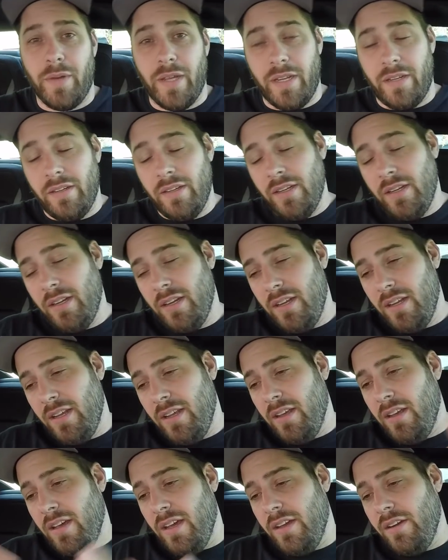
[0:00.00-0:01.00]
But
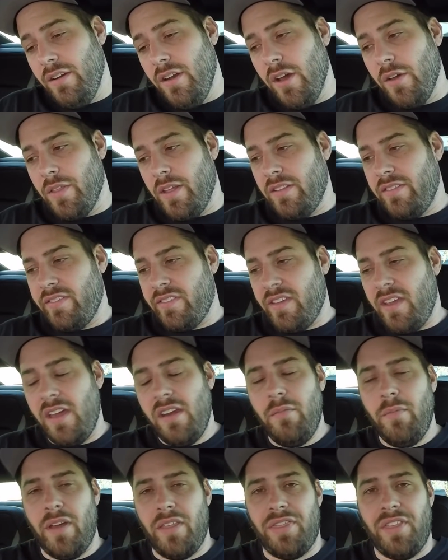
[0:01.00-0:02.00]
I don't know, that's
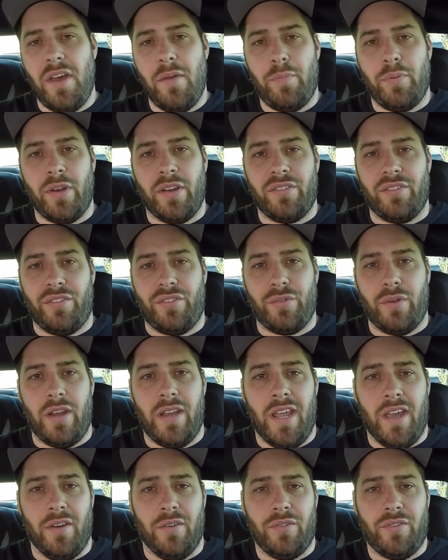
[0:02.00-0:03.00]
kind of my thought process right
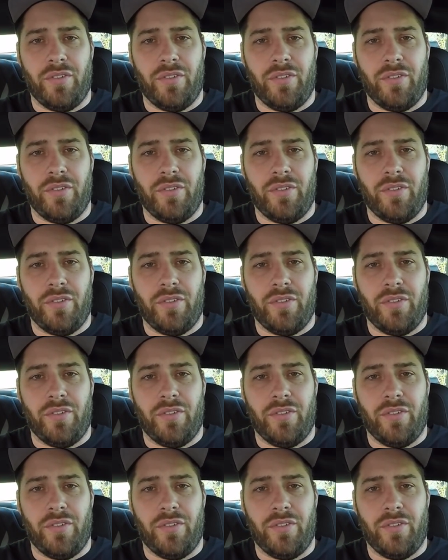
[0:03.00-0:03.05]
now.